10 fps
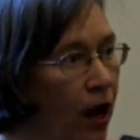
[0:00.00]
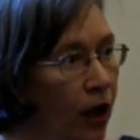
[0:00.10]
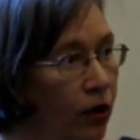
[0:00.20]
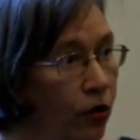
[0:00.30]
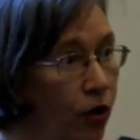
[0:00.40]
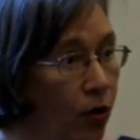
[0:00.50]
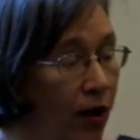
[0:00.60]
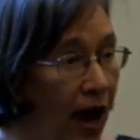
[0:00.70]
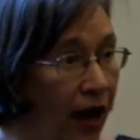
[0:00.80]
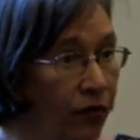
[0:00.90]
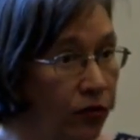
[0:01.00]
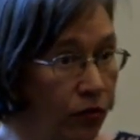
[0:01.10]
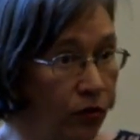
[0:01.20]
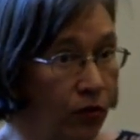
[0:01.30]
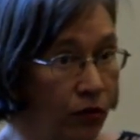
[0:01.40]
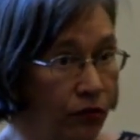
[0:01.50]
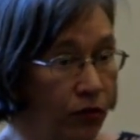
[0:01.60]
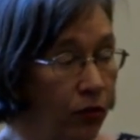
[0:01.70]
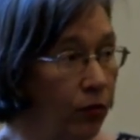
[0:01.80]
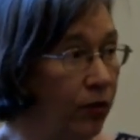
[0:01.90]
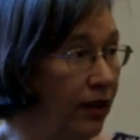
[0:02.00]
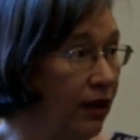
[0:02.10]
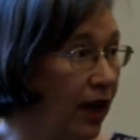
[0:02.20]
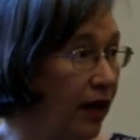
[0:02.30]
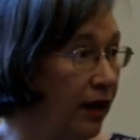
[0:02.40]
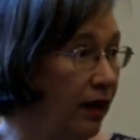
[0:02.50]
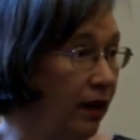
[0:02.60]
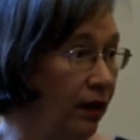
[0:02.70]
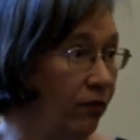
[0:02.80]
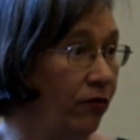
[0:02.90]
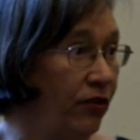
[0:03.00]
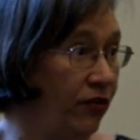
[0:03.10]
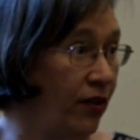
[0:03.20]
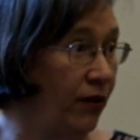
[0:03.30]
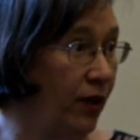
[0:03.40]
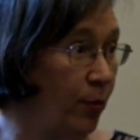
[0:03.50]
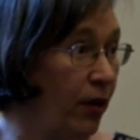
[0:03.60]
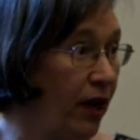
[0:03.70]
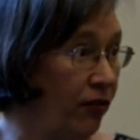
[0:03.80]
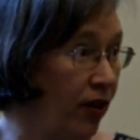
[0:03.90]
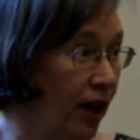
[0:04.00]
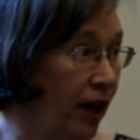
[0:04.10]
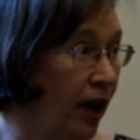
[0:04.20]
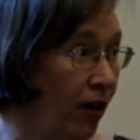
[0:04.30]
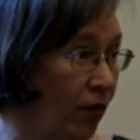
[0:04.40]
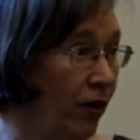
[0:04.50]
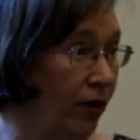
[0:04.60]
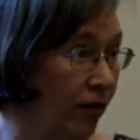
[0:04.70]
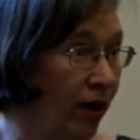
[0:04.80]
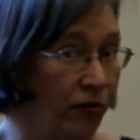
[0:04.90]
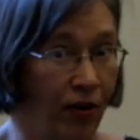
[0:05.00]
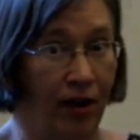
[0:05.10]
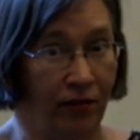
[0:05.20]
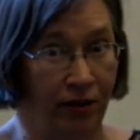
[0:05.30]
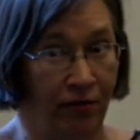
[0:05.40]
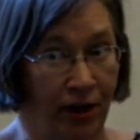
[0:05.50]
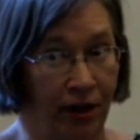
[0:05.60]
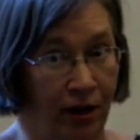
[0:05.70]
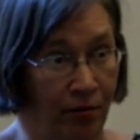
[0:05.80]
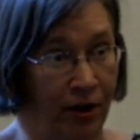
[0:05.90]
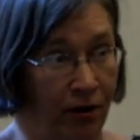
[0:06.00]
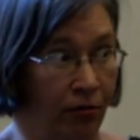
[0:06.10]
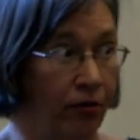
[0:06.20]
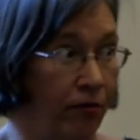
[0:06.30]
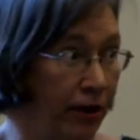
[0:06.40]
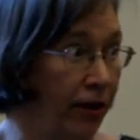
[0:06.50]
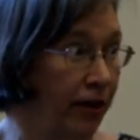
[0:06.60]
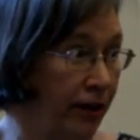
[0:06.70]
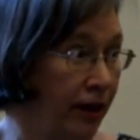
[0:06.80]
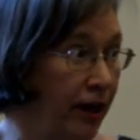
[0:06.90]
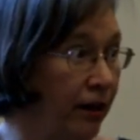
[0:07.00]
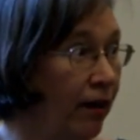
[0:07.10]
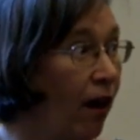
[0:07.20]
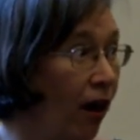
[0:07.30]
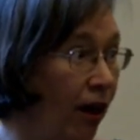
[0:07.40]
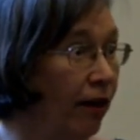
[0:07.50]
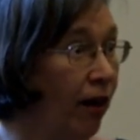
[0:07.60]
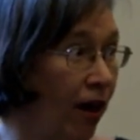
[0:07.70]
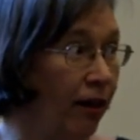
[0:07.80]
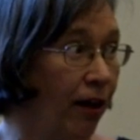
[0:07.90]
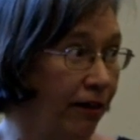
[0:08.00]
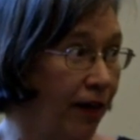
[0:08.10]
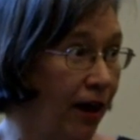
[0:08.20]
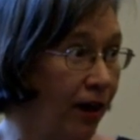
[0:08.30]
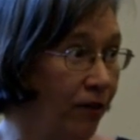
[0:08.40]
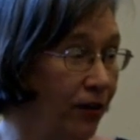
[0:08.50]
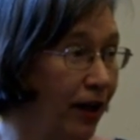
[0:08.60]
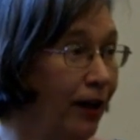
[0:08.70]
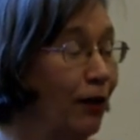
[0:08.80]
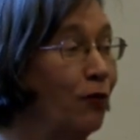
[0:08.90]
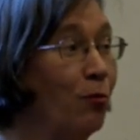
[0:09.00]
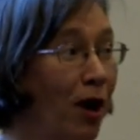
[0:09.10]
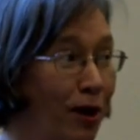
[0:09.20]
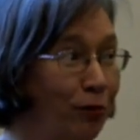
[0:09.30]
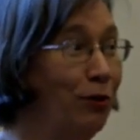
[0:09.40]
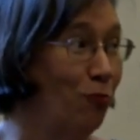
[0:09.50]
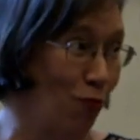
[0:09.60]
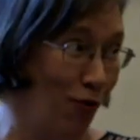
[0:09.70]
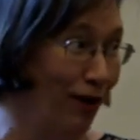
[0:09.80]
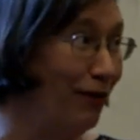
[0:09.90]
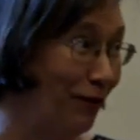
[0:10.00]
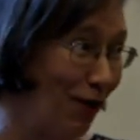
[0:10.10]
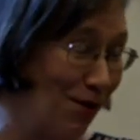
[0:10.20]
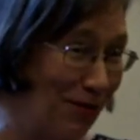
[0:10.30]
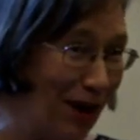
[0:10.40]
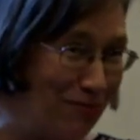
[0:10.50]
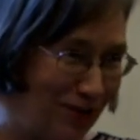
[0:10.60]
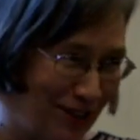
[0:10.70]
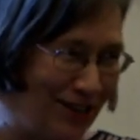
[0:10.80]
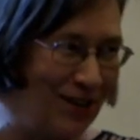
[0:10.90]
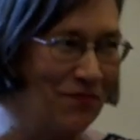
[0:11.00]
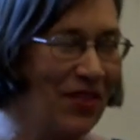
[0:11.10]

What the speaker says: You know, as adults, we like receiving a paycheck and going and traveling, right? I mean, or going on a date. I like that. I feel like it's my reward for all my work.